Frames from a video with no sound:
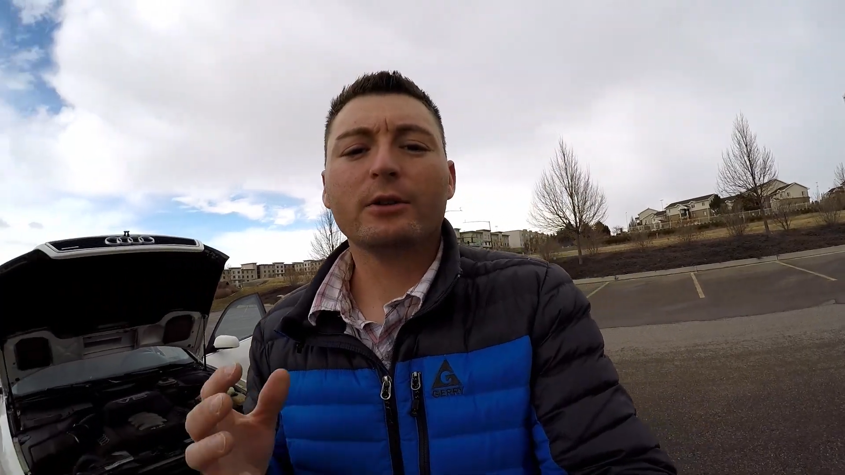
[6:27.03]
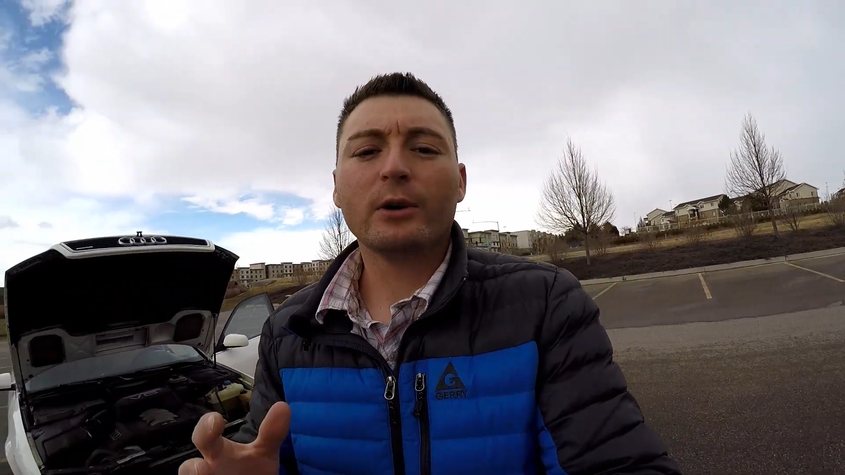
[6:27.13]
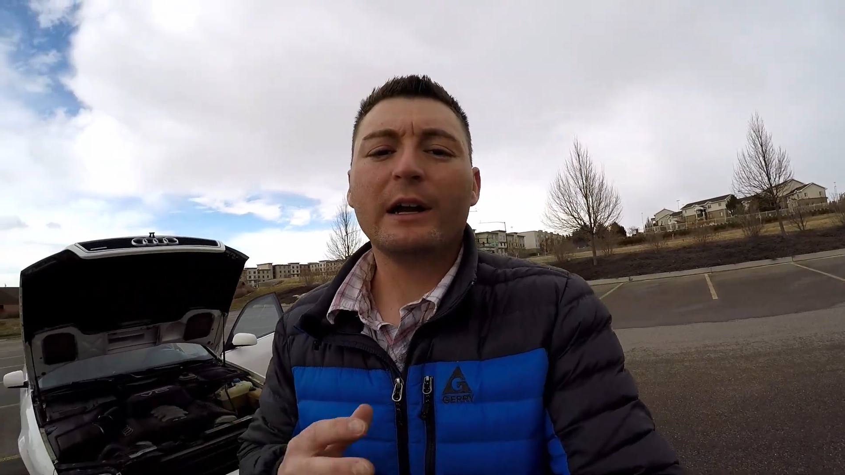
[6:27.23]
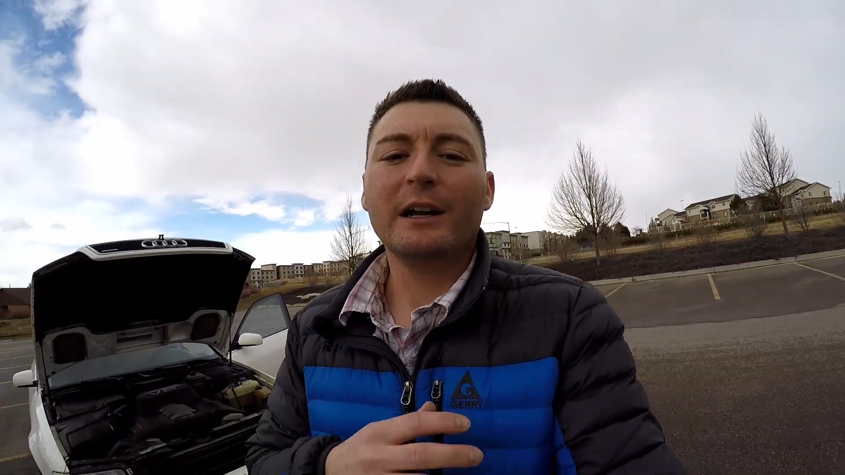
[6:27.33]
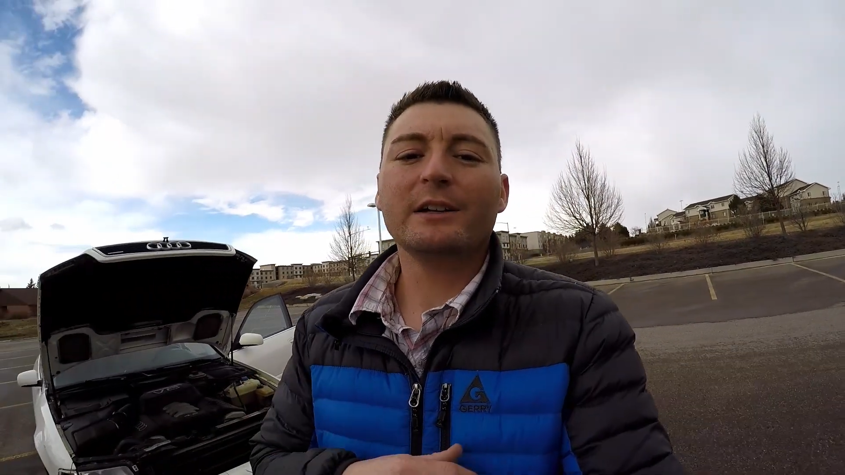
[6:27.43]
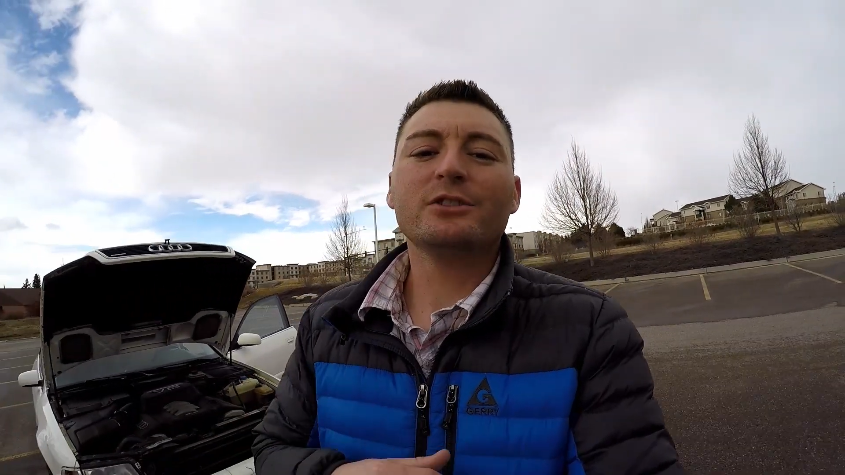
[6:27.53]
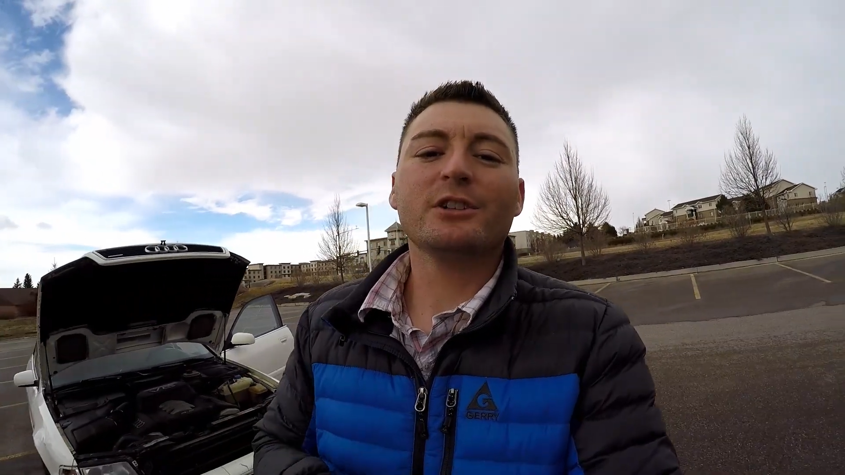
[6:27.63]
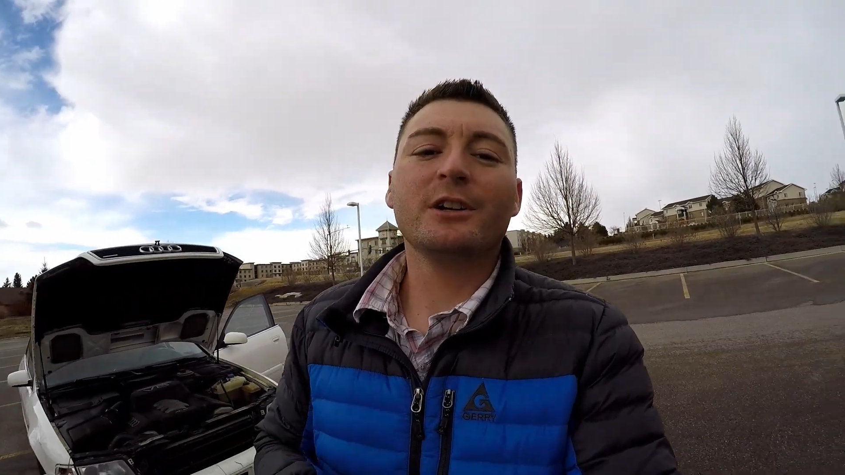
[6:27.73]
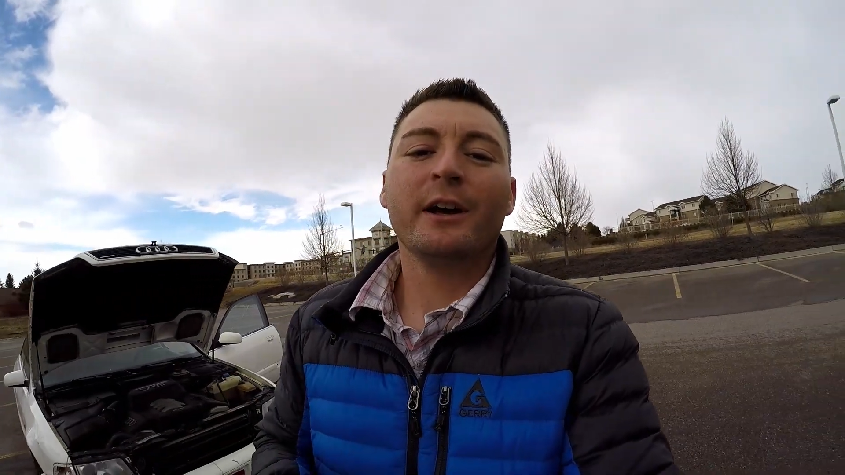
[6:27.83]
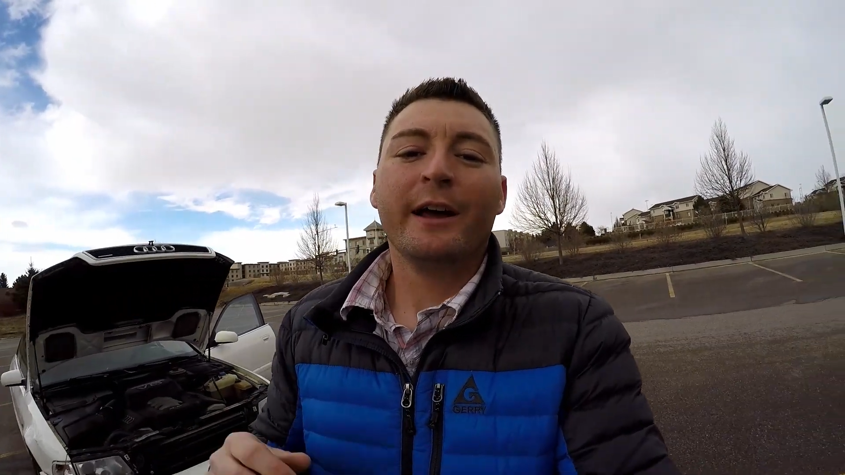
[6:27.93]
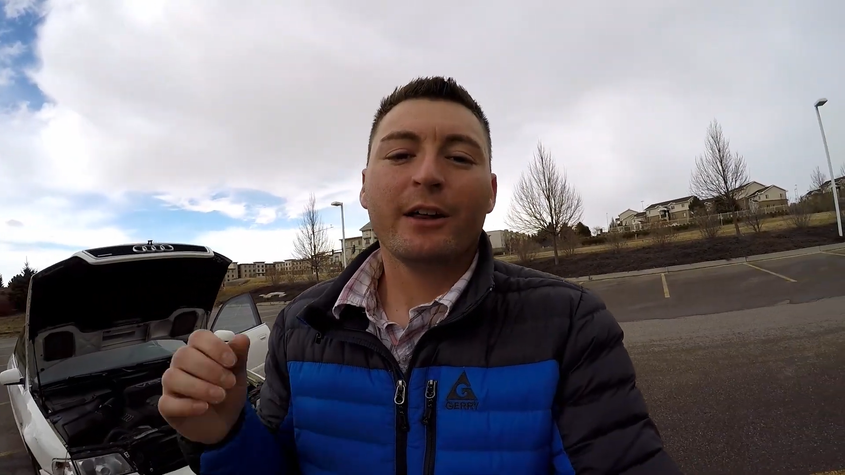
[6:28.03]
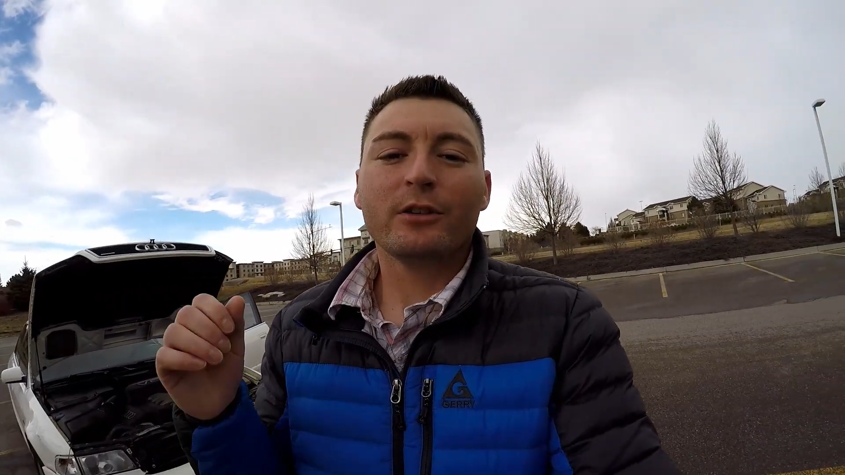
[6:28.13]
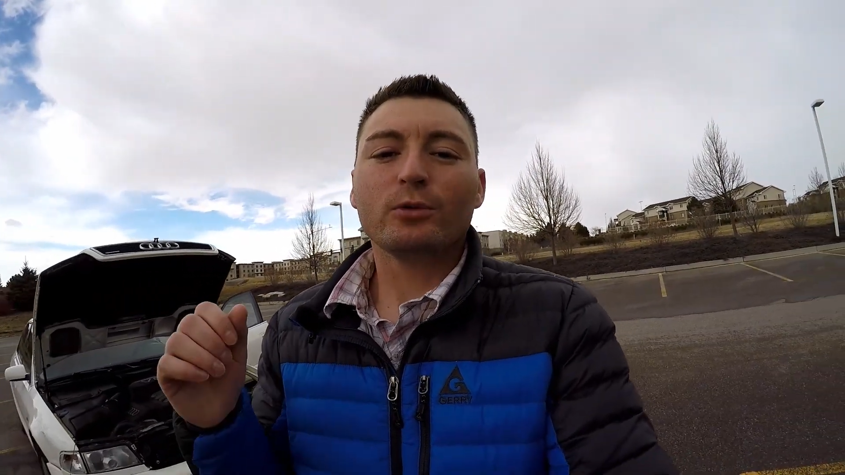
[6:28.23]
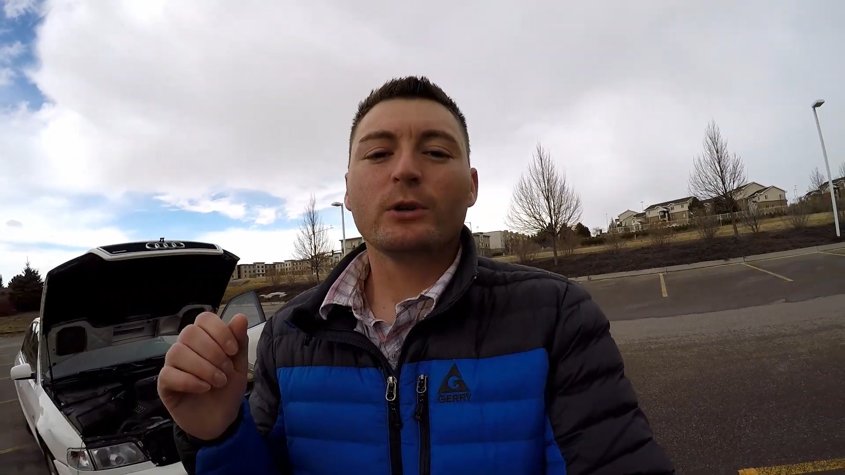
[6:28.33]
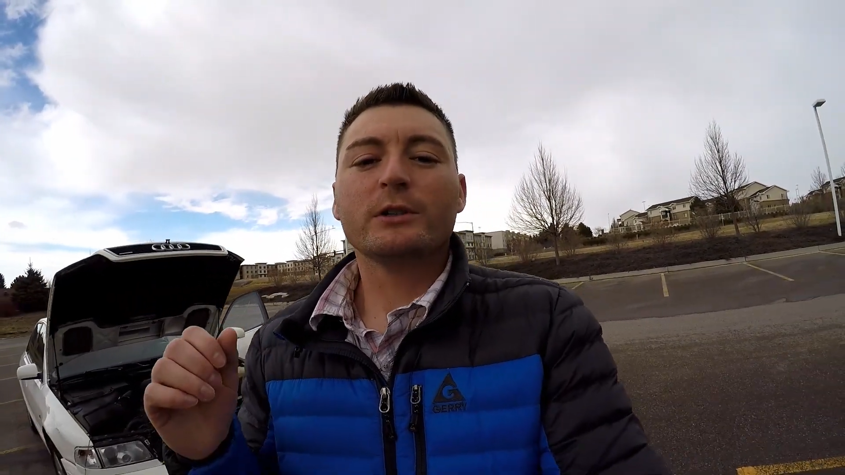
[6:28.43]
great engine
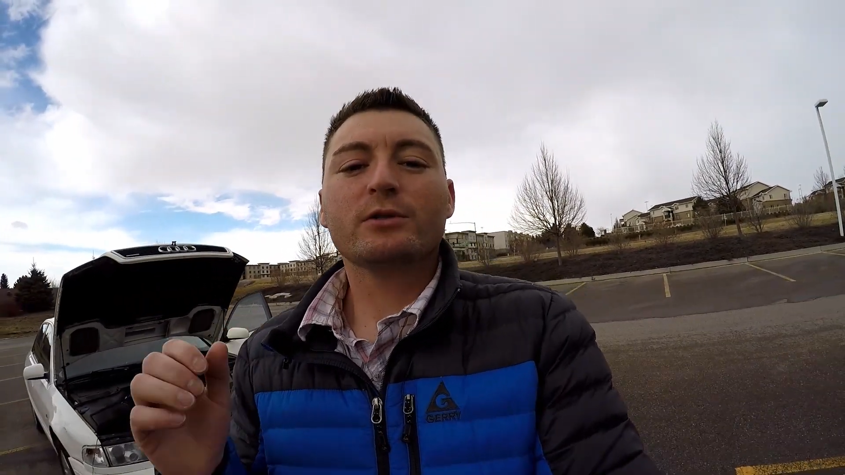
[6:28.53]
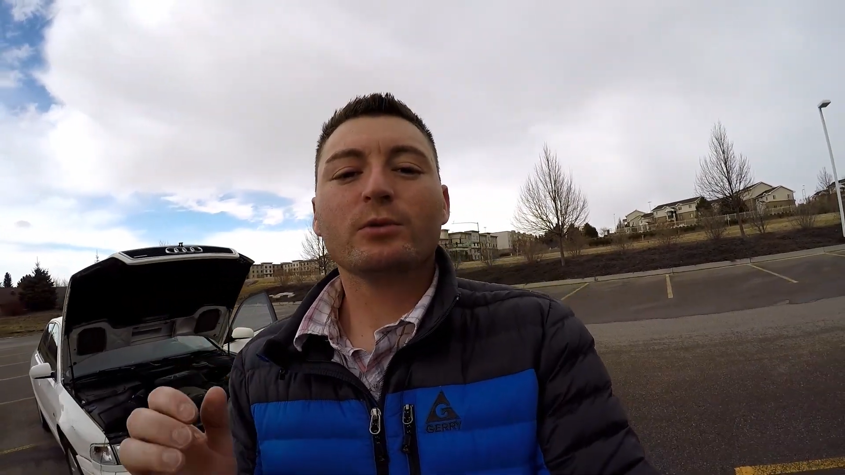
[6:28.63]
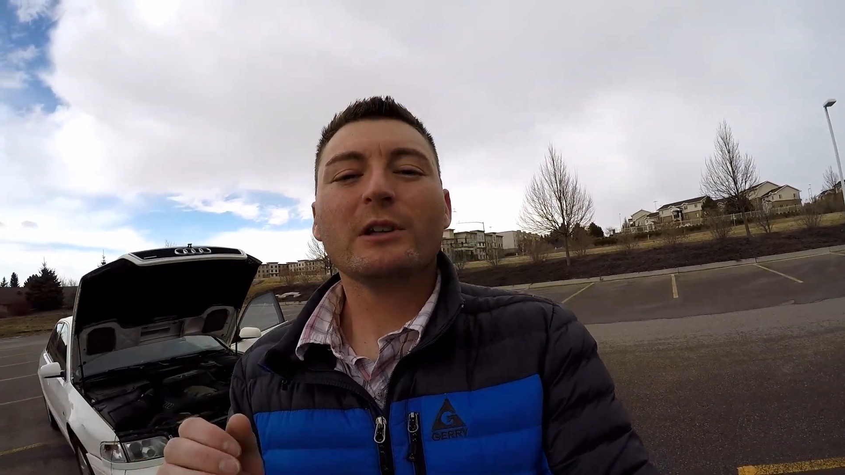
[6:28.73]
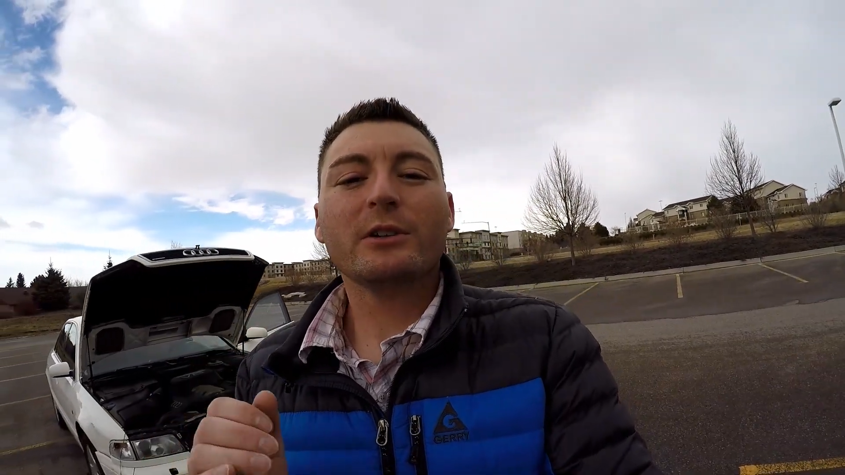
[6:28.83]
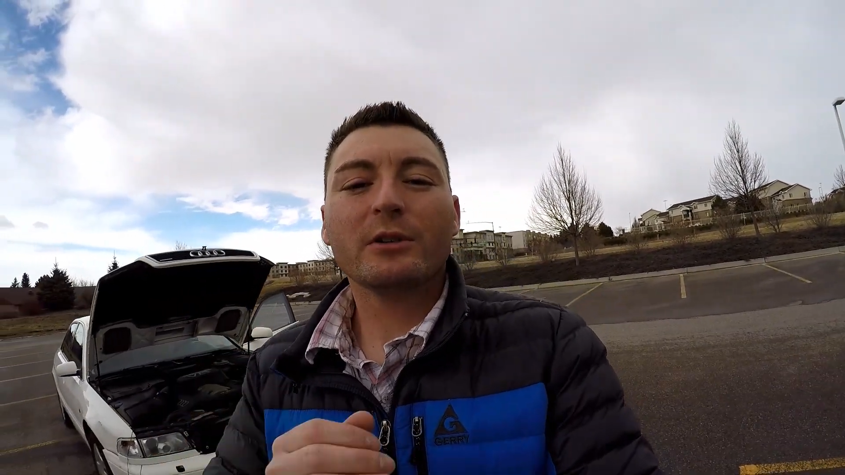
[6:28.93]
that runs really,